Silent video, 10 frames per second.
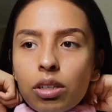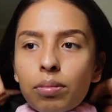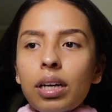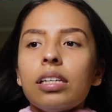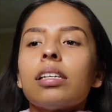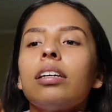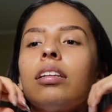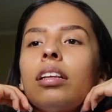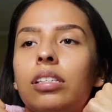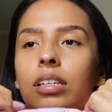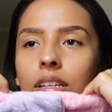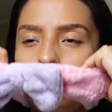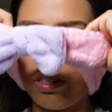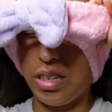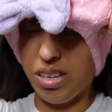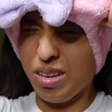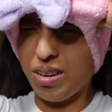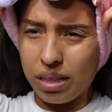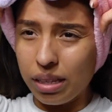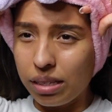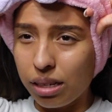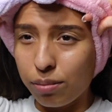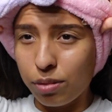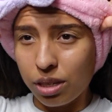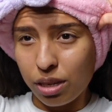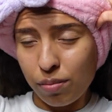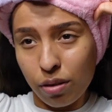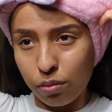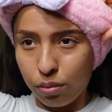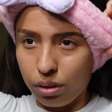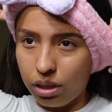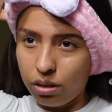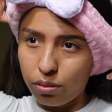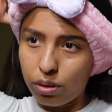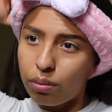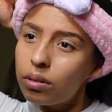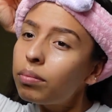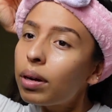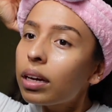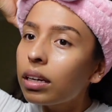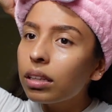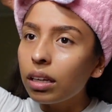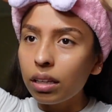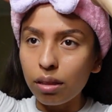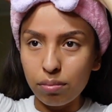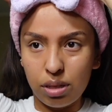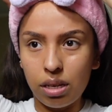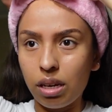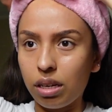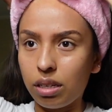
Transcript: I'm kind of scared that this is gonna crease it, but at the same time I really don't want them to get